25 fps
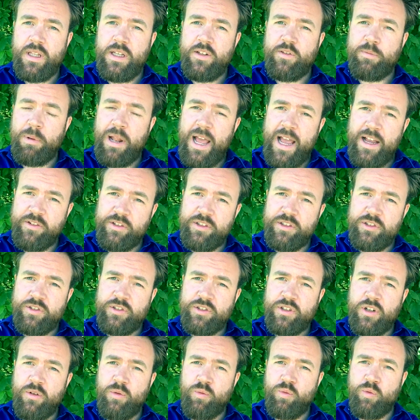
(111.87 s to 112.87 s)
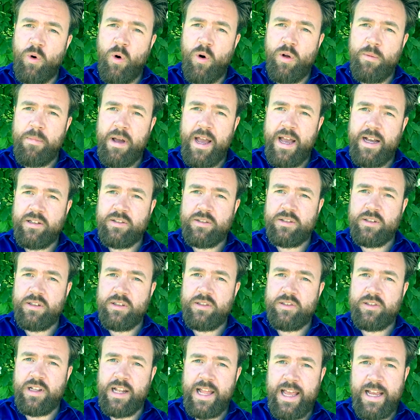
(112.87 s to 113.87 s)
Splashes, Rawmax,
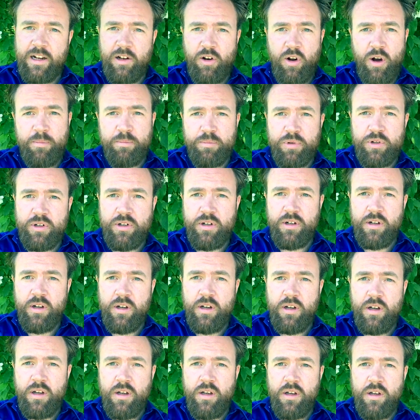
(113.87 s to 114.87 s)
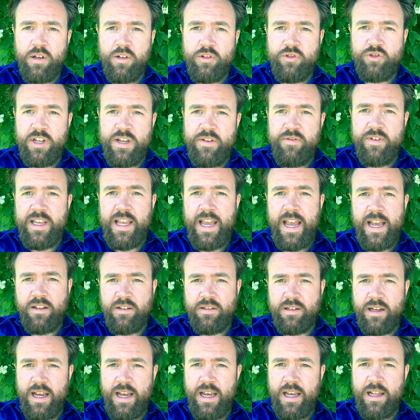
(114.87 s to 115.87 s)
Slack Lumber,
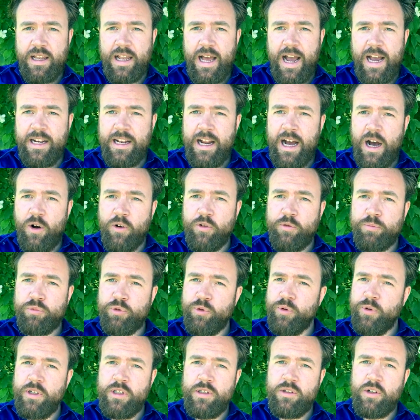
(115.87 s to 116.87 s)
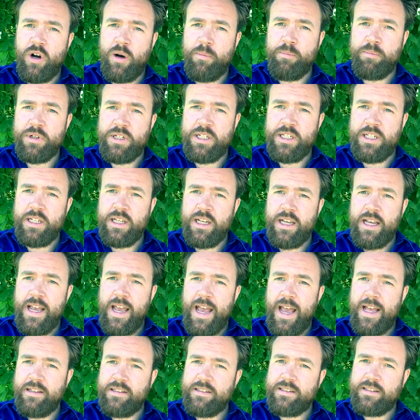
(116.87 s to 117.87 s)
GVHA, Lighthouse Brewing Company
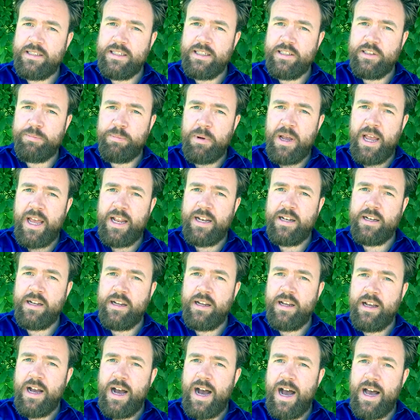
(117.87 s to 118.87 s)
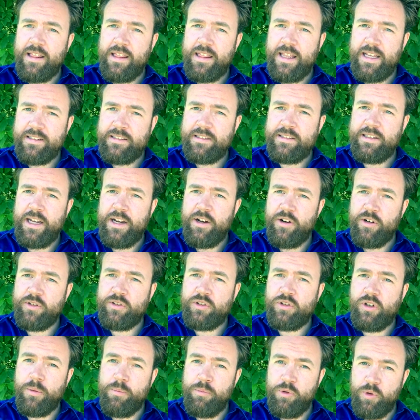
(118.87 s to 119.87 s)
and C-SPAN are this
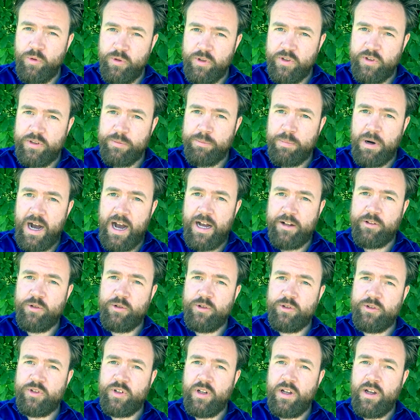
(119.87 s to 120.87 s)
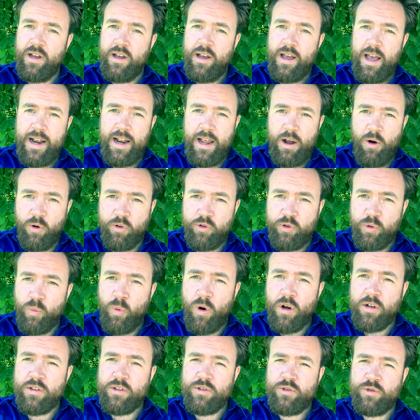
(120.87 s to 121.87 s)
year's community partners, and I also
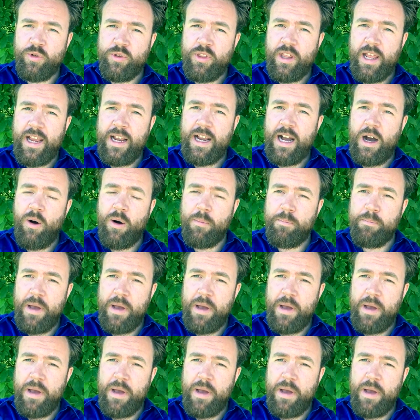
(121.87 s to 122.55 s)
wanted to thank our